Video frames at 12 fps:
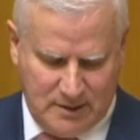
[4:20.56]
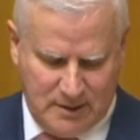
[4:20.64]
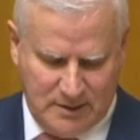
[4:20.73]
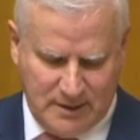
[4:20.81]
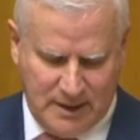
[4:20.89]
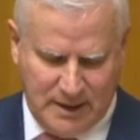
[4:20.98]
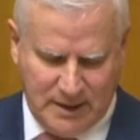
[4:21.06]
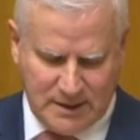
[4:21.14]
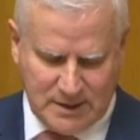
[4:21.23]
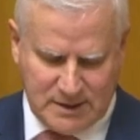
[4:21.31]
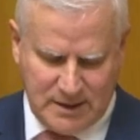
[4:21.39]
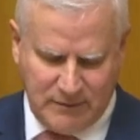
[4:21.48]
The
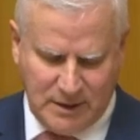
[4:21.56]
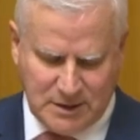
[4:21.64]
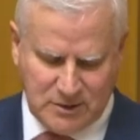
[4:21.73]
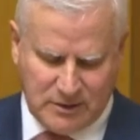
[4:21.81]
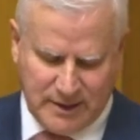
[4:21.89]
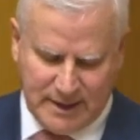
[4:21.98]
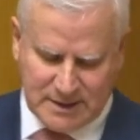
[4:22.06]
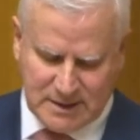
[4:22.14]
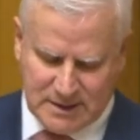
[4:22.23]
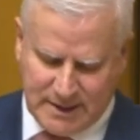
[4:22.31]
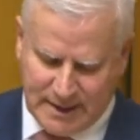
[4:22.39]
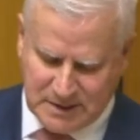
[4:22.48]
72,000
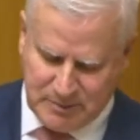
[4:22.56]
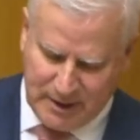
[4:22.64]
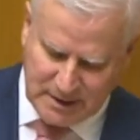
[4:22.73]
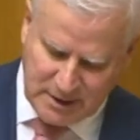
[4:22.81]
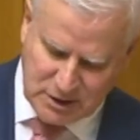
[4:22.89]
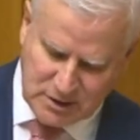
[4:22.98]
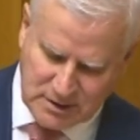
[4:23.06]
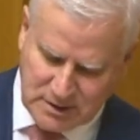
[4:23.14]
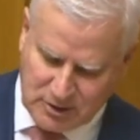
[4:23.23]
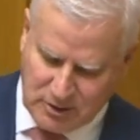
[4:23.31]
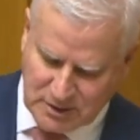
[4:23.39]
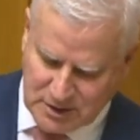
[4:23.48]
tax practitioners
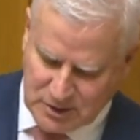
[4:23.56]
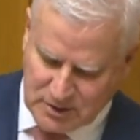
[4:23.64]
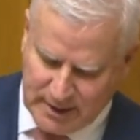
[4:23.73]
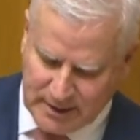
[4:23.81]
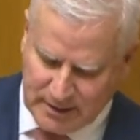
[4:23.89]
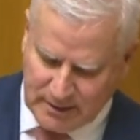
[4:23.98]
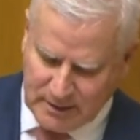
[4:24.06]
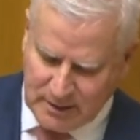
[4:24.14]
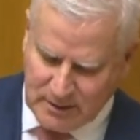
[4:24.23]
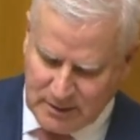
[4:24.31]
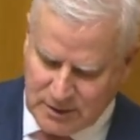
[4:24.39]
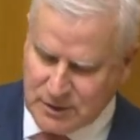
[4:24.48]
across Australia
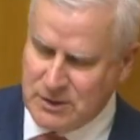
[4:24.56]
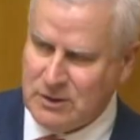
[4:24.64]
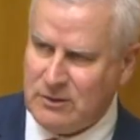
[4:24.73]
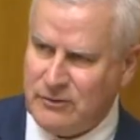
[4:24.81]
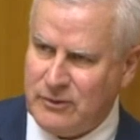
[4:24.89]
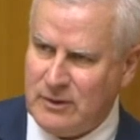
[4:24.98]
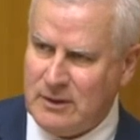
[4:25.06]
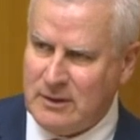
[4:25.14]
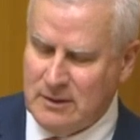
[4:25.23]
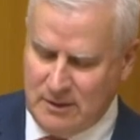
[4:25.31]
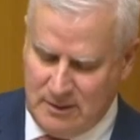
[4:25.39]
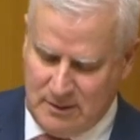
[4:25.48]
deserve
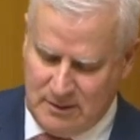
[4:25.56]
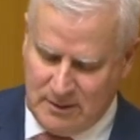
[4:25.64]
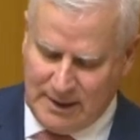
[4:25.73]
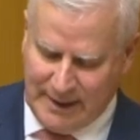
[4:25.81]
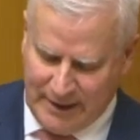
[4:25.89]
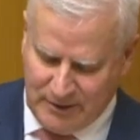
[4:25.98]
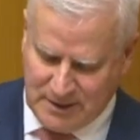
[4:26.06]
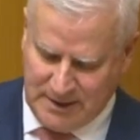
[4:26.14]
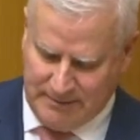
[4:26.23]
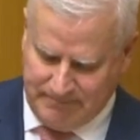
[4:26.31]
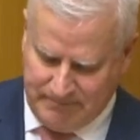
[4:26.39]
clarity,